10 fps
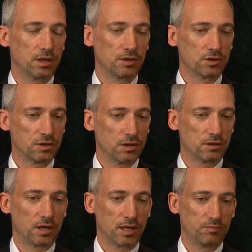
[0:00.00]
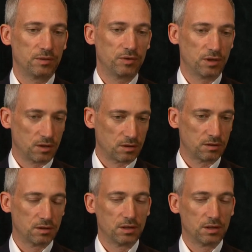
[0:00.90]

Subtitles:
engineer, IPPR,